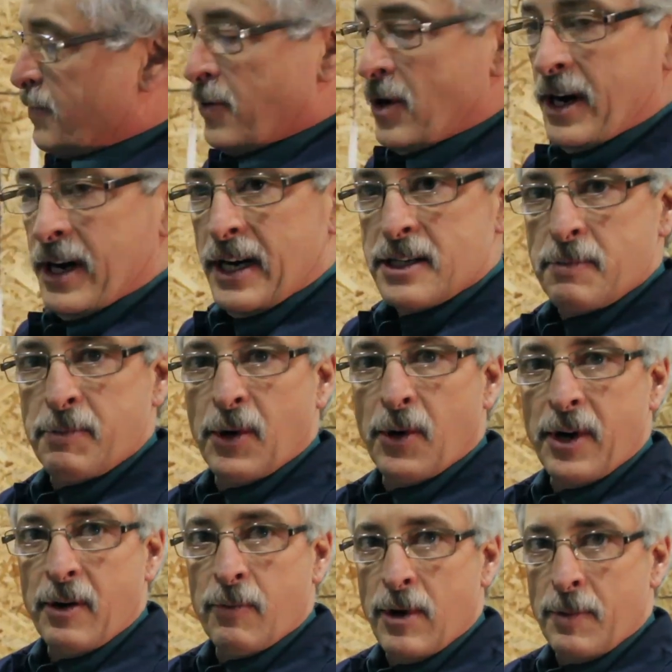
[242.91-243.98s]
product has a
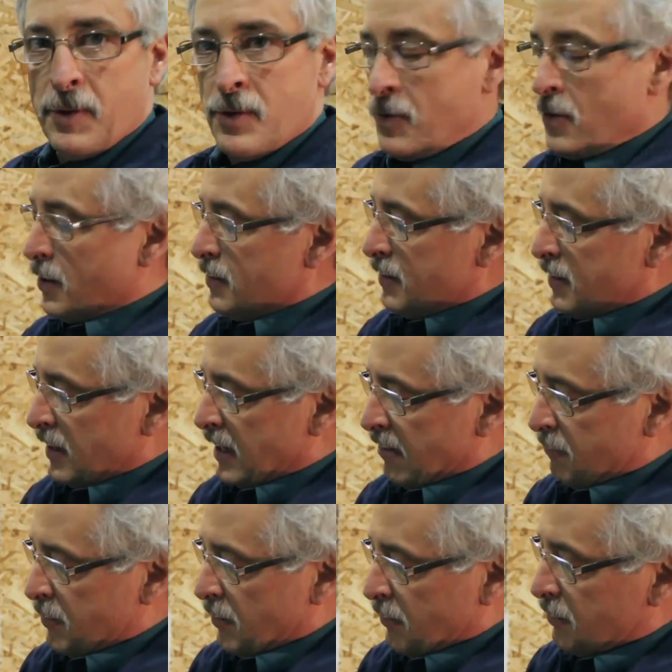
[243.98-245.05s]
built-in rip cord.
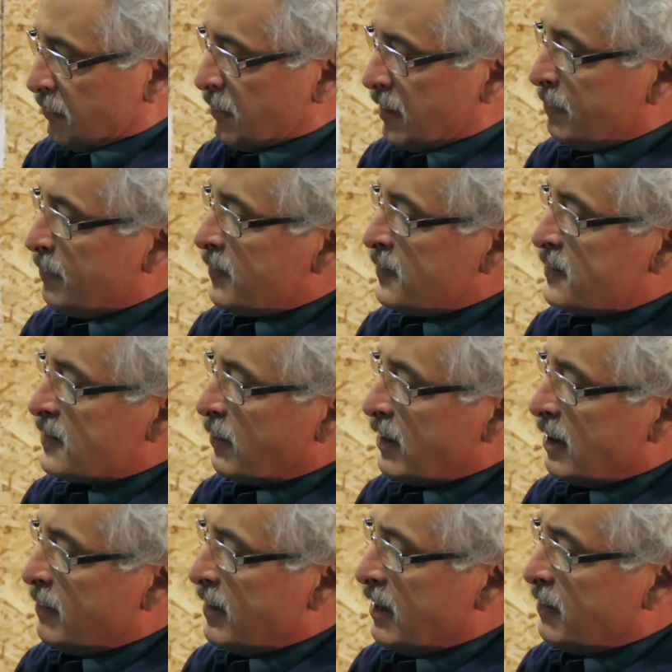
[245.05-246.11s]
I've peeled the rip, so
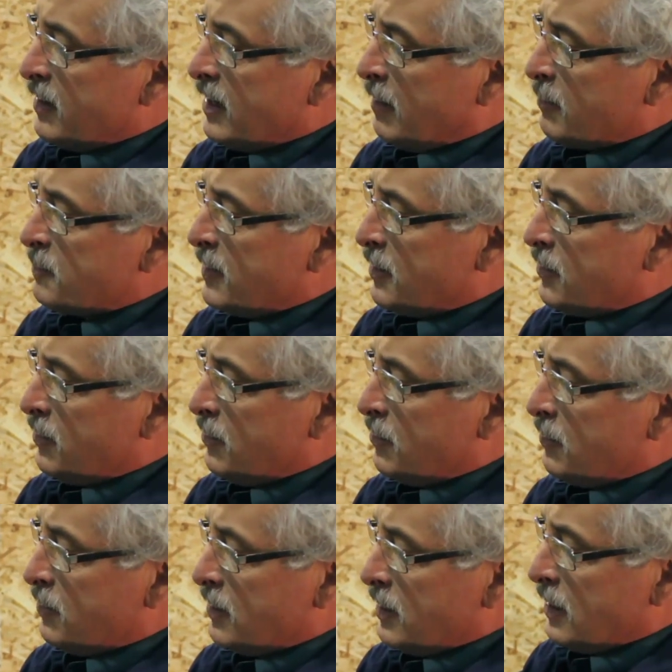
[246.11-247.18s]
what it enables me to
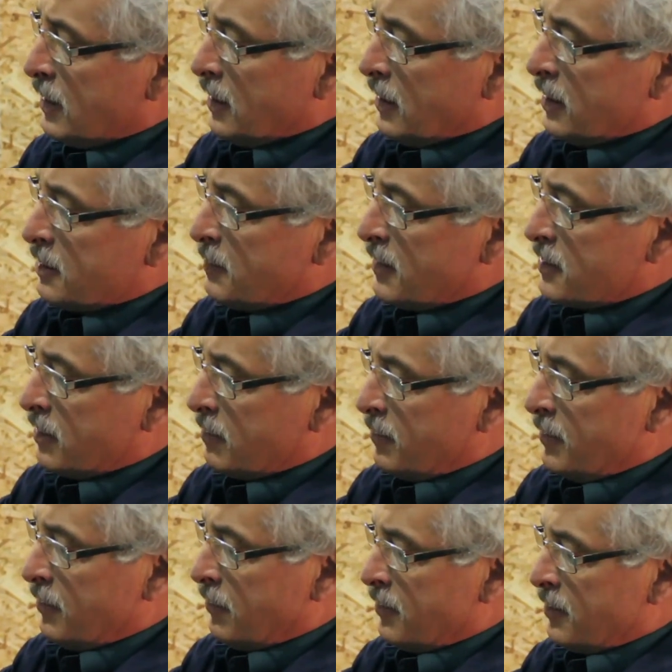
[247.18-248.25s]
do is basically
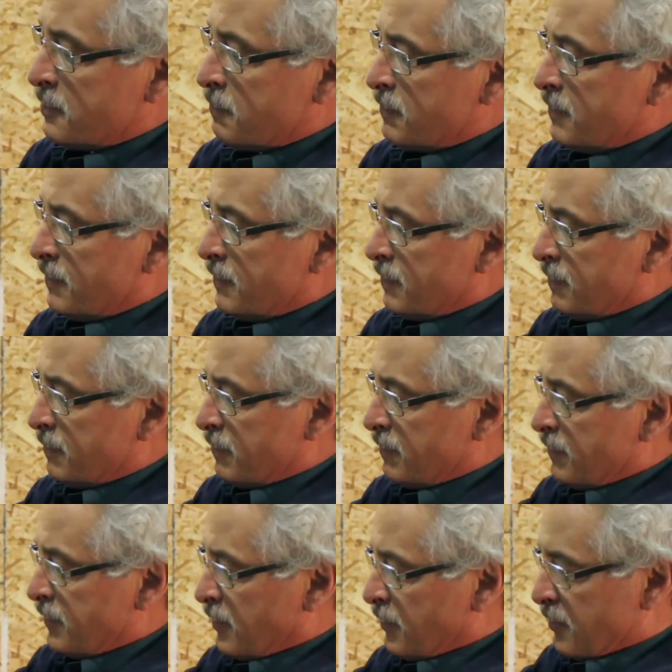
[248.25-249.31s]
peel this,
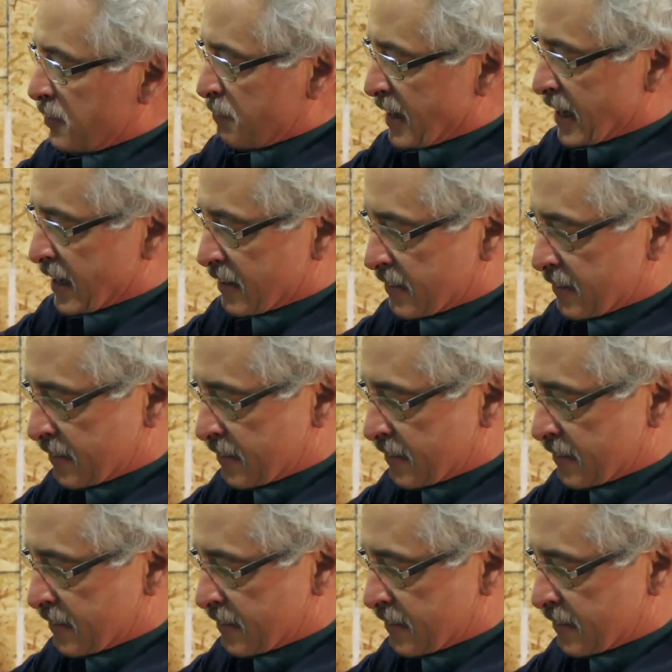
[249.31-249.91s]
peel this back.